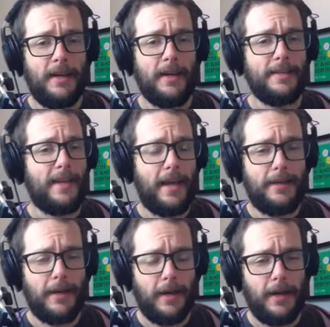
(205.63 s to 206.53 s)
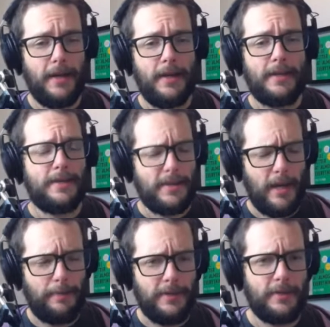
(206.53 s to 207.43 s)
it's
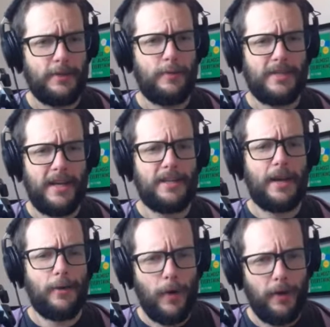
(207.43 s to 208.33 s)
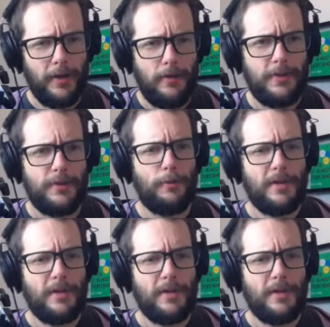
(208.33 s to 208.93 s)
anti-skepticism, it's anti-relativism,